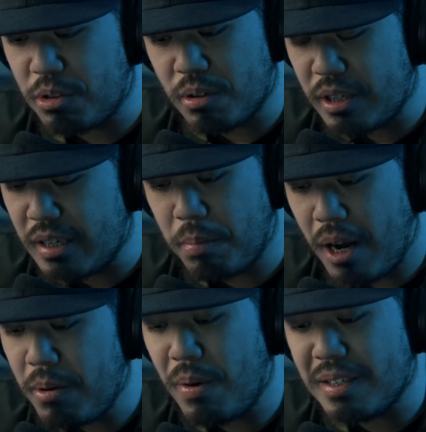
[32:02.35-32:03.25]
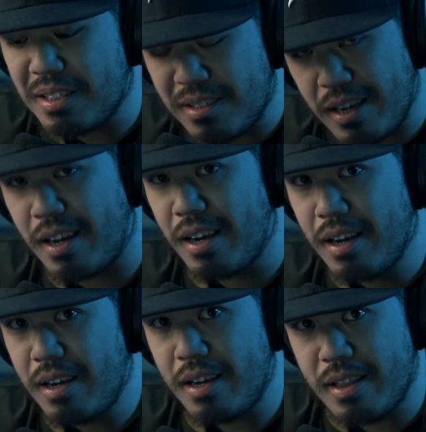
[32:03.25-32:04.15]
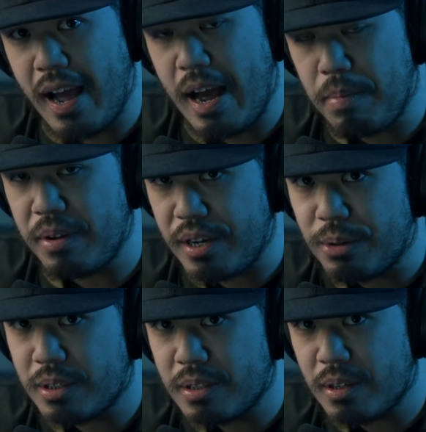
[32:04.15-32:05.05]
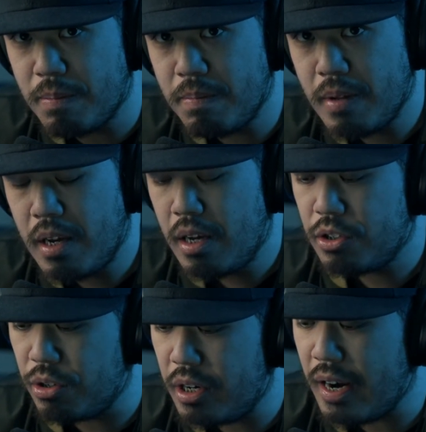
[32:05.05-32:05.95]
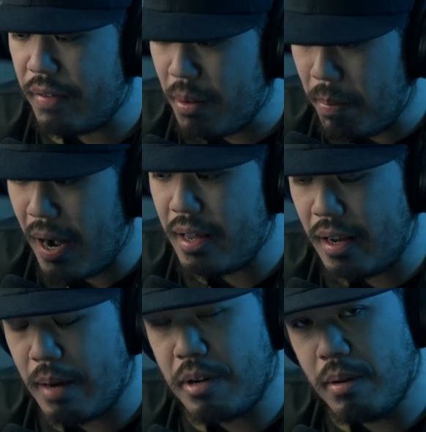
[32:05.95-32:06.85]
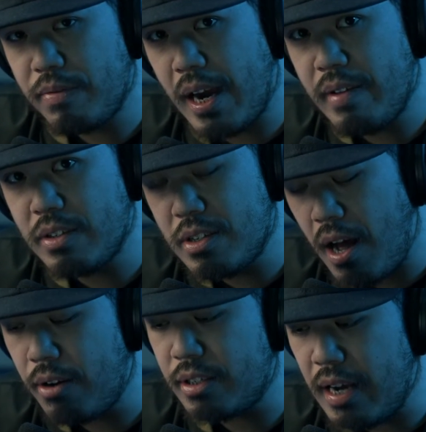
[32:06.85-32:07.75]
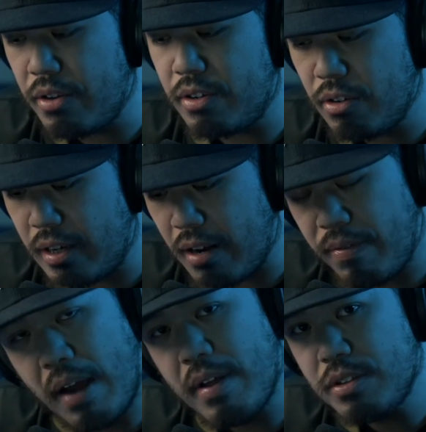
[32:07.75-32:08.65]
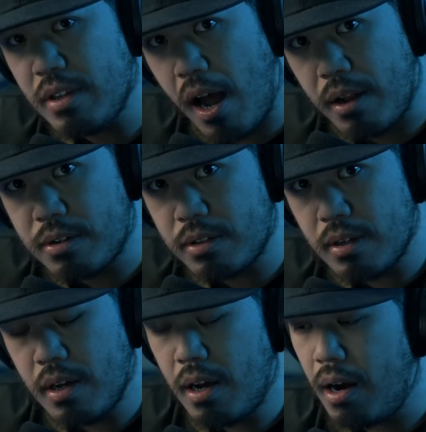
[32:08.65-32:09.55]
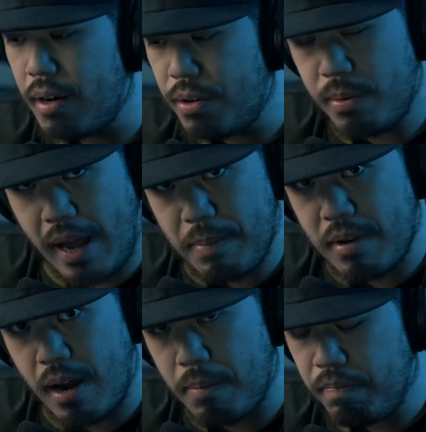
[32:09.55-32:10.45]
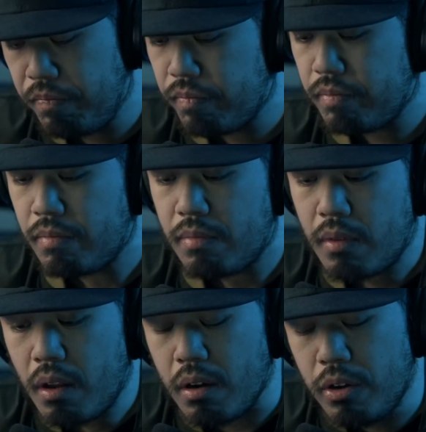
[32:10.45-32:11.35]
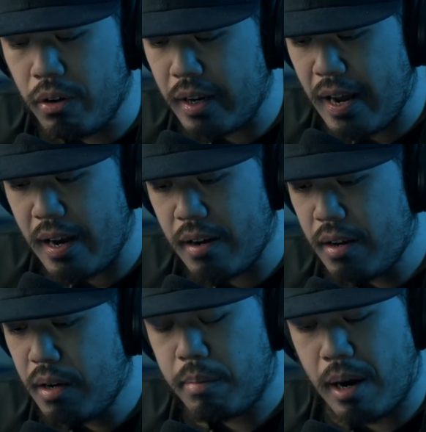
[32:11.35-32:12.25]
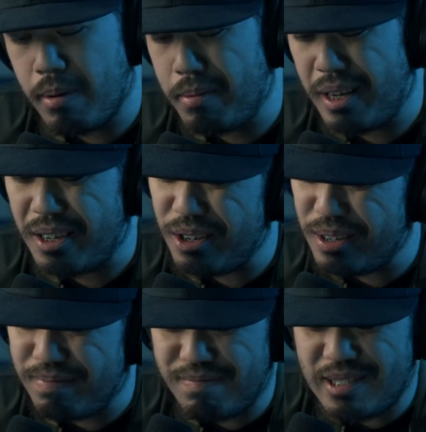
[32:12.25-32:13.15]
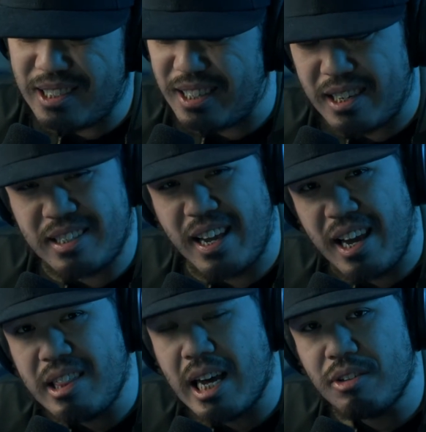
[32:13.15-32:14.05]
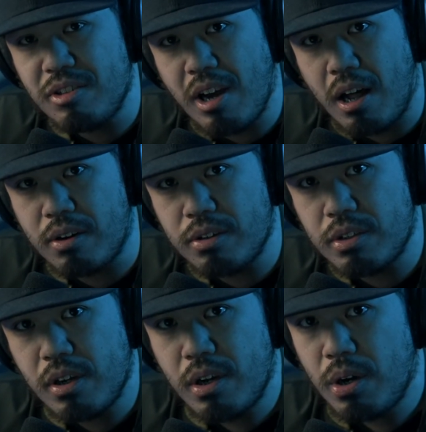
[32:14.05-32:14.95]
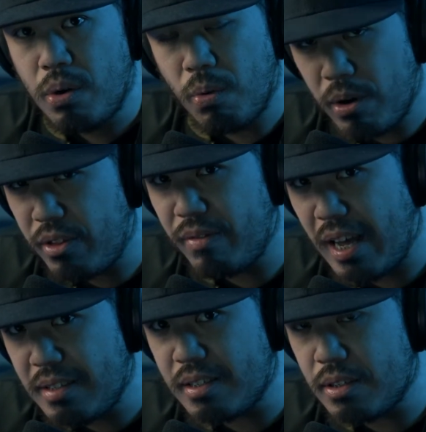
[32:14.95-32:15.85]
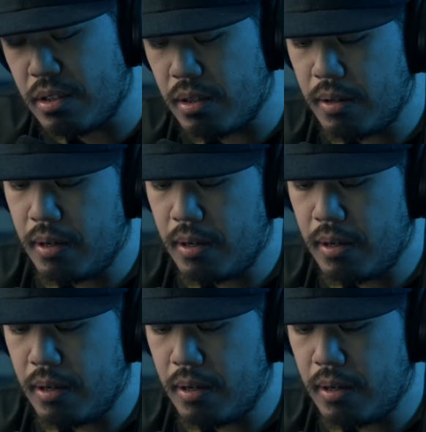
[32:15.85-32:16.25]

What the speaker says: So you're going to probably want to stick in the Apple ecosystem. So you're going to have to buy the laptop that's $5,000. Now, you're looking at $5,000 on a new laptop. You're looking at probably a good $6,000 to $8,000 worth of lenses.